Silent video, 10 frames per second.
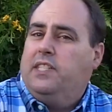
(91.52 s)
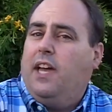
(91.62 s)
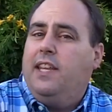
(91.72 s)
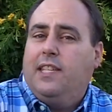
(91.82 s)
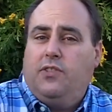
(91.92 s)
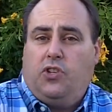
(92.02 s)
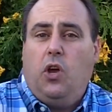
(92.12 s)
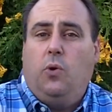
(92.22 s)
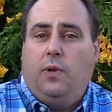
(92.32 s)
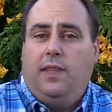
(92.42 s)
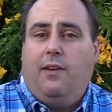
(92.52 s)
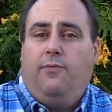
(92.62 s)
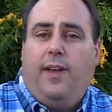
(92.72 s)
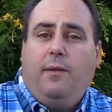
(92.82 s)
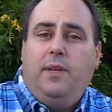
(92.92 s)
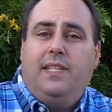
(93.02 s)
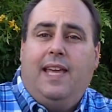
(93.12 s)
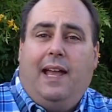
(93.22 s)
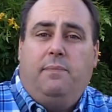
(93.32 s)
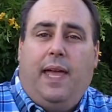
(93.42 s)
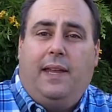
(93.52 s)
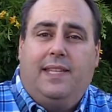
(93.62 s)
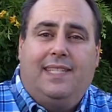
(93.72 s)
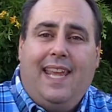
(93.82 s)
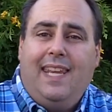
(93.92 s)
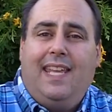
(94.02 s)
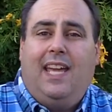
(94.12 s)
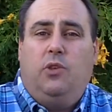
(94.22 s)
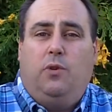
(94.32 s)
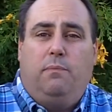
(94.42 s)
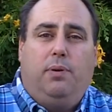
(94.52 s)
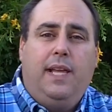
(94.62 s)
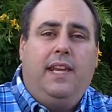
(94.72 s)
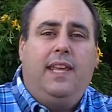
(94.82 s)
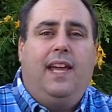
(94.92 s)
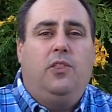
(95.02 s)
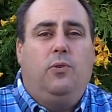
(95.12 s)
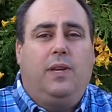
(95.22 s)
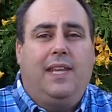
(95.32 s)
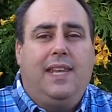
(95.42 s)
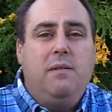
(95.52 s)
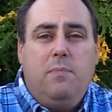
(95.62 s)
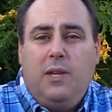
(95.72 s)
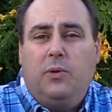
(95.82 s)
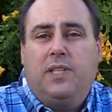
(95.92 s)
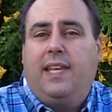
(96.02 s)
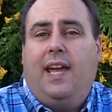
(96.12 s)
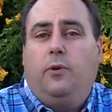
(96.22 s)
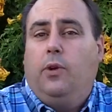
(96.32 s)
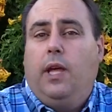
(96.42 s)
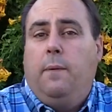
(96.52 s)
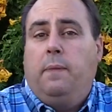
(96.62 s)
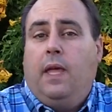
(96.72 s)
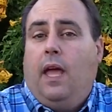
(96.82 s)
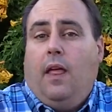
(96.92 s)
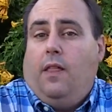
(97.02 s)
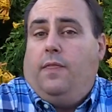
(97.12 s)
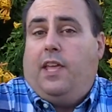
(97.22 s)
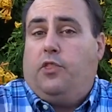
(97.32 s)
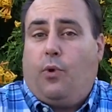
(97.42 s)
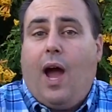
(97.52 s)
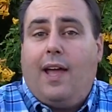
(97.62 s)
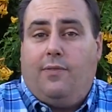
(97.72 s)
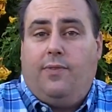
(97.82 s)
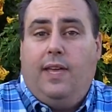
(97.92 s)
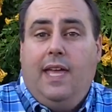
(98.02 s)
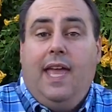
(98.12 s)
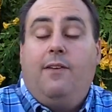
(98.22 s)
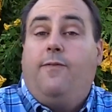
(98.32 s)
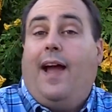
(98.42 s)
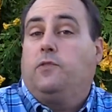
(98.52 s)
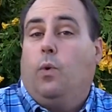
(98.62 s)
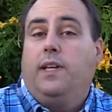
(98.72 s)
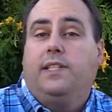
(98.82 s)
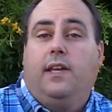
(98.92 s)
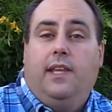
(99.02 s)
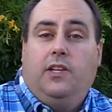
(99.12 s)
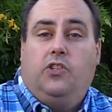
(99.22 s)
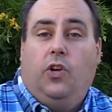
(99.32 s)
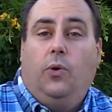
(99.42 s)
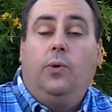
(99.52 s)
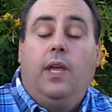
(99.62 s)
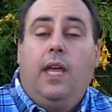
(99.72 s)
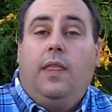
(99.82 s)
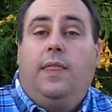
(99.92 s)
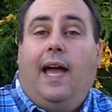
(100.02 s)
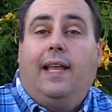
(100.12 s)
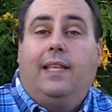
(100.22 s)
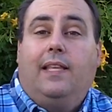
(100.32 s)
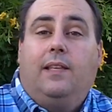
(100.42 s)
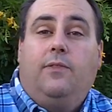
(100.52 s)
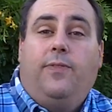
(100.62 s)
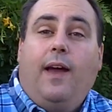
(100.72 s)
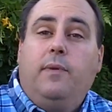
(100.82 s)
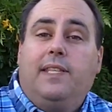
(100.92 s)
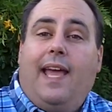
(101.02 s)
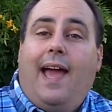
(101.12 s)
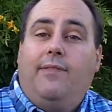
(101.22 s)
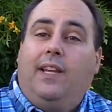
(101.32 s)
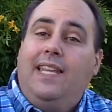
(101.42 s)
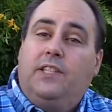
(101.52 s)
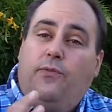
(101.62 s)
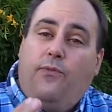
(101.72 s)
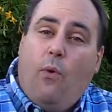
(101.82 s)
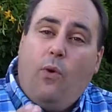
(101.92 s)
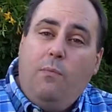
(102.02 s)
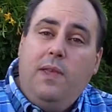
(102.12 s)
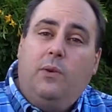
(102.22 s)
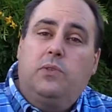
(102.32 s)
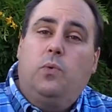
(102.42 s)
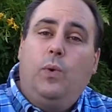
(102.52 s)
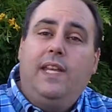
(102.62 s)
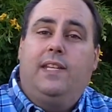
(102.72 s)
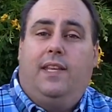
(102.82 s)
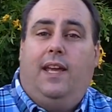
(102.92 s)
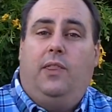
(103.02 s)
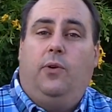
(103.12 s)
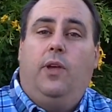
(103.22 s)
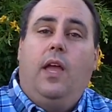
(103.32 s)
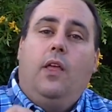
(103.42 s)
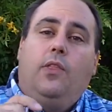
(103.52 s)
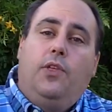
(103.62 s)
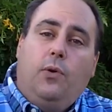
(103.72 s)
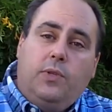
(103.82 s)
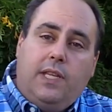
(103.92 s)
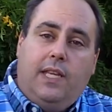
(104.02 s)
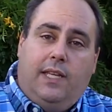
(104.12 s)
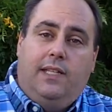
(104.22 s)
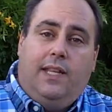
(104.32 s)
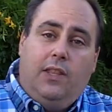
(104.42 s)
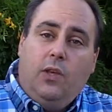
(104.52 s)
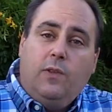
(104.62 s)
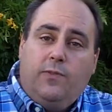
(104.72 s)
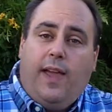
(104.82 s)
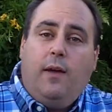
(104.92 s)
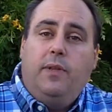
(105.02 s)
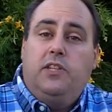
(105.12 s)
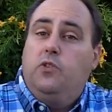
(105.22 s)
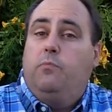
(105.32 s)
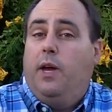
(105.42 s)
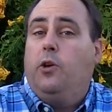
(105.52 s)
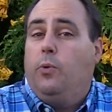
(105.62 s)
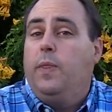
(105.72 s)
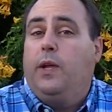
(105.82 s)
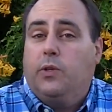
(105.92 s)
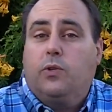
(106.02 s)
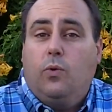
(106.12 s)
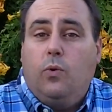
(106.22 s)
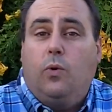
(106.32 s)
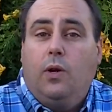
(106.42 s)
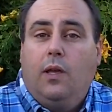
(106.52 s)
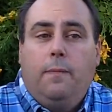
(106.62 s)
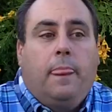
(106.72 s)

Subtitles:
Studies have shown that families that stay together and play together and eat meals together, they thrive. In fact, one study has shown that families that have at least 4 meals a week together, those kids in those families do better in their school.